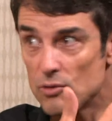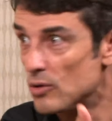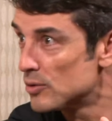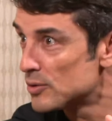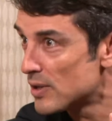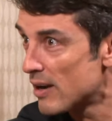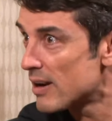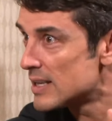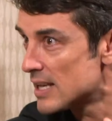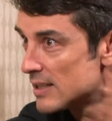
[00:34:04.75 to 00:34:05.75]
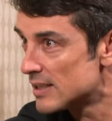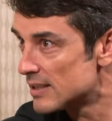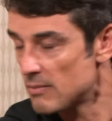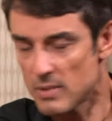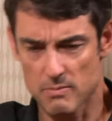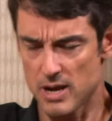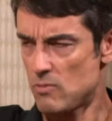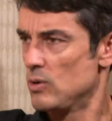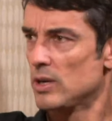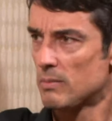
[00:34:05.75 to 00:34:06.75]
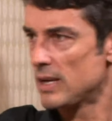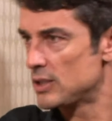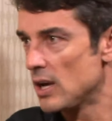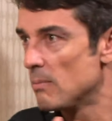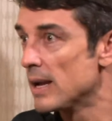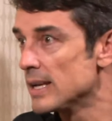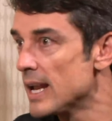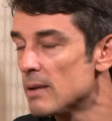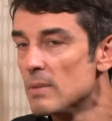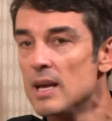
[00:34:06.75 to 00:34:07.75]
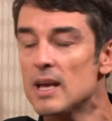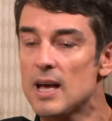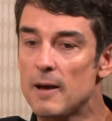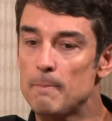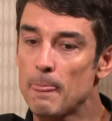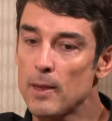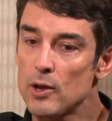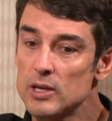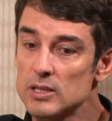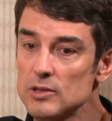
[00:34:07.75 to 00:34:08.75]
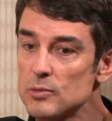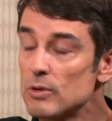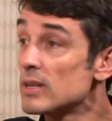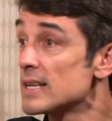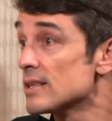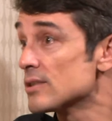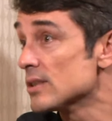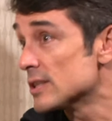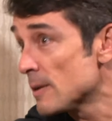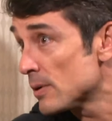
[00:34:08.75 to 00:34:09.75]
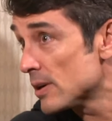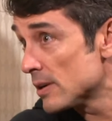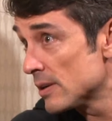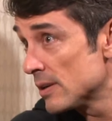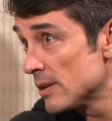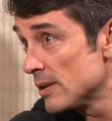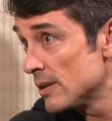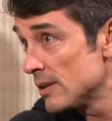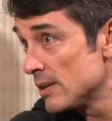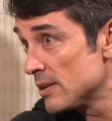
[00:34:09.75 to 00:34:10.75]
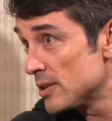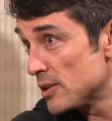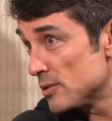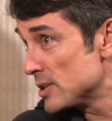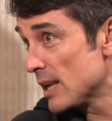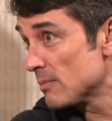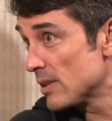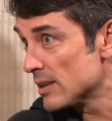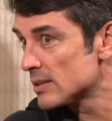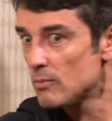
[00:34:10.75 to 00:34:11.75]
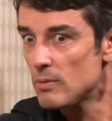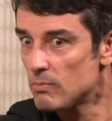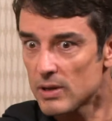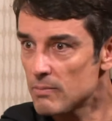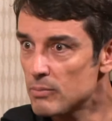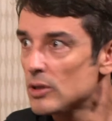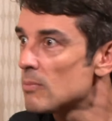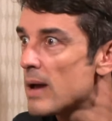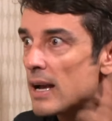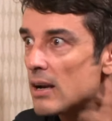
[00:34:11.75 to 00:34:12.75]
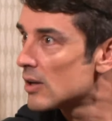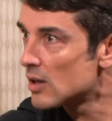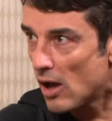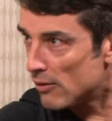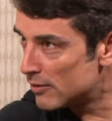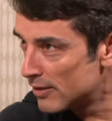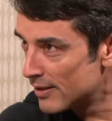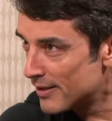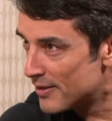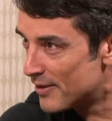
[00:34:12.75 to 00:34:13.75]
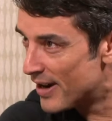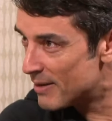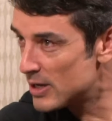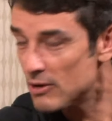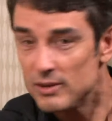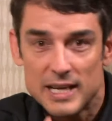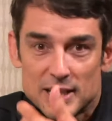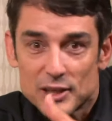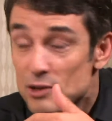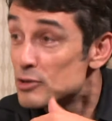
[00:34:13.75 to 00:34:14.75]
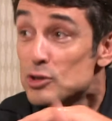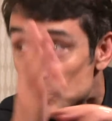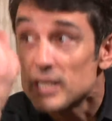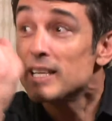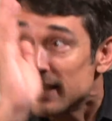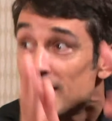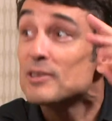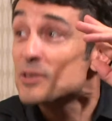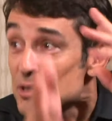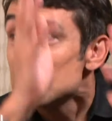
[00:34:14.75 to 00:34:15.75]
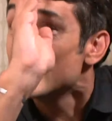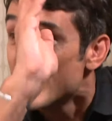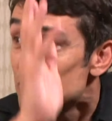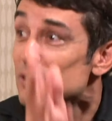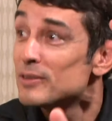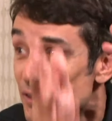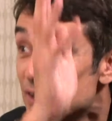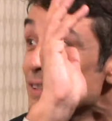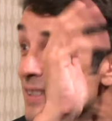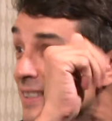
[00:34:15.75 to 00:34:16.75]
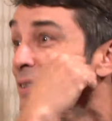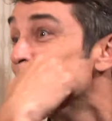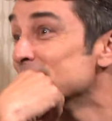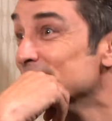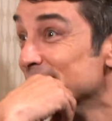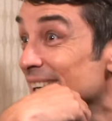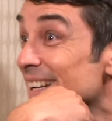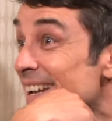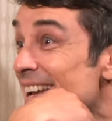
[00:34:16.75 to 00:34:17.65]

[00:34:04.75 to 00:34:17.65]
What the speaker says: roles, our identities, my work, my job, my name, as long as we realize there's a zipper to those damn things, then we can put them back on and off. Right? We don't need to go streaking down the street like Will Ferrell in Old School, right?